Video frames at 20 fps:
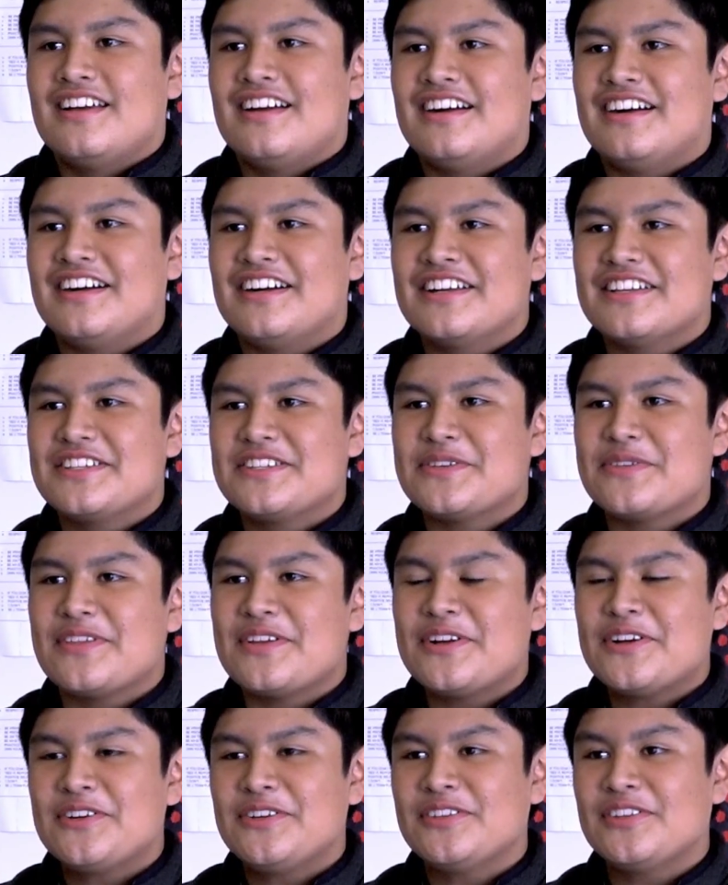Uh, so
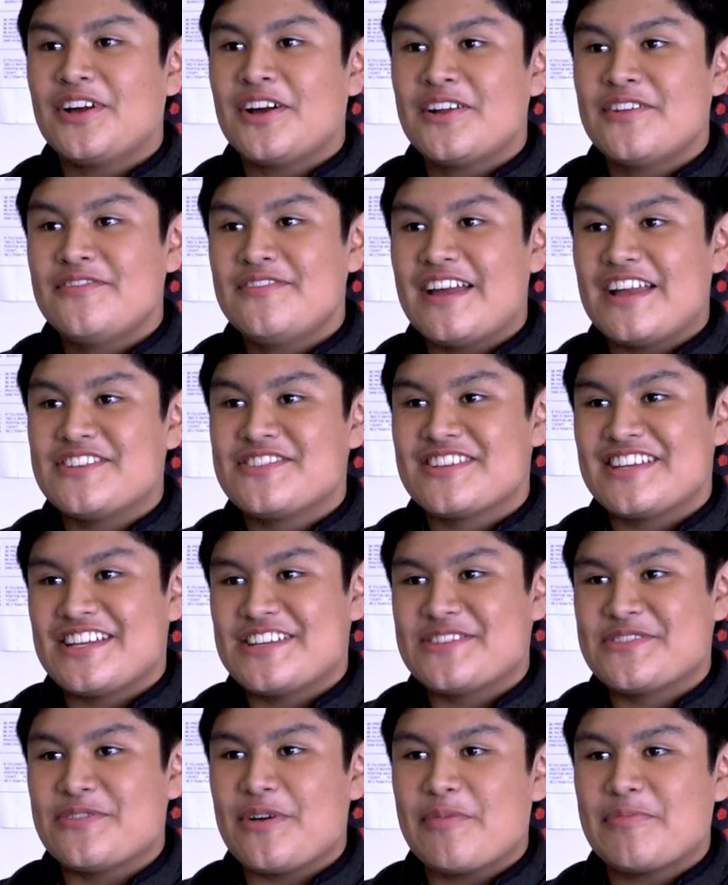there are a lot of
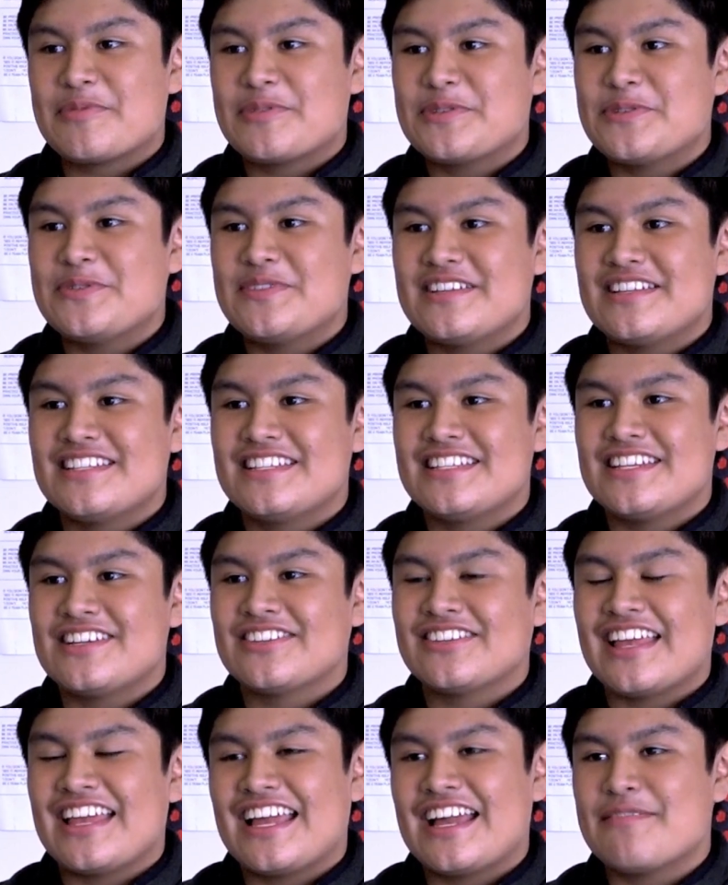educational opportunities here.
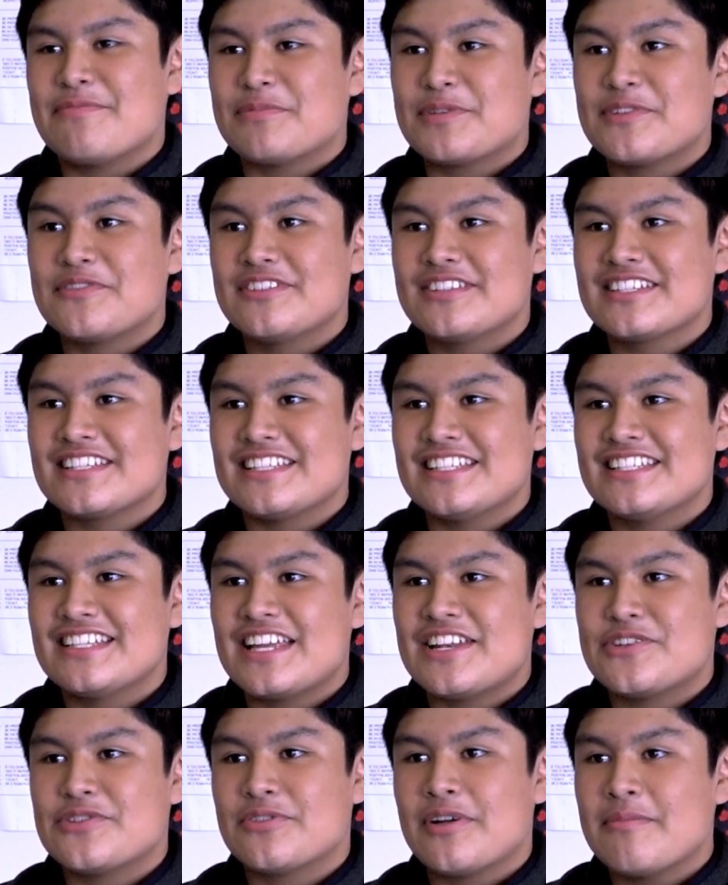Like I previously
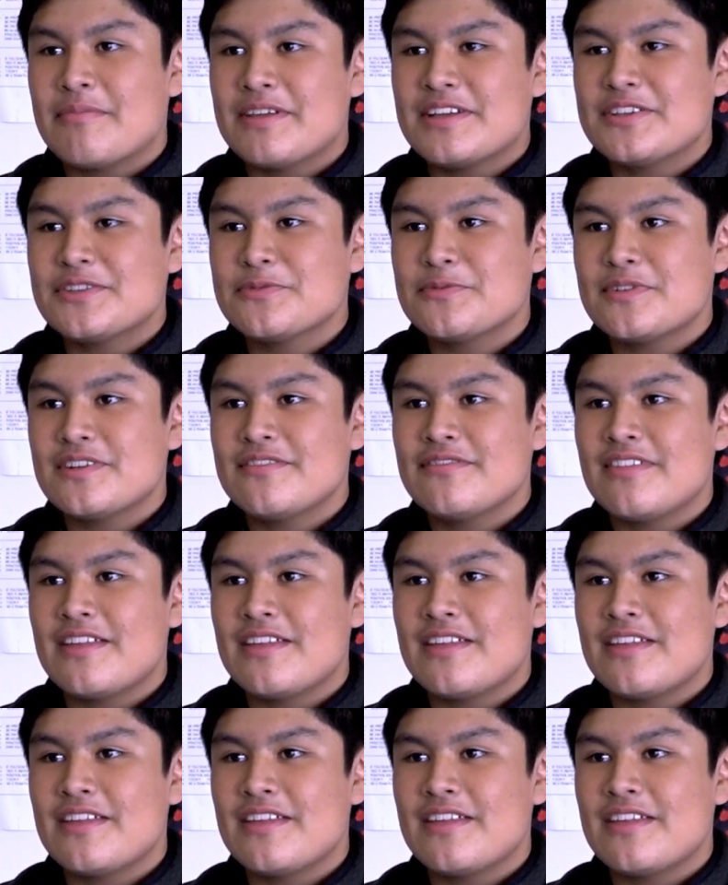said, drumming is one of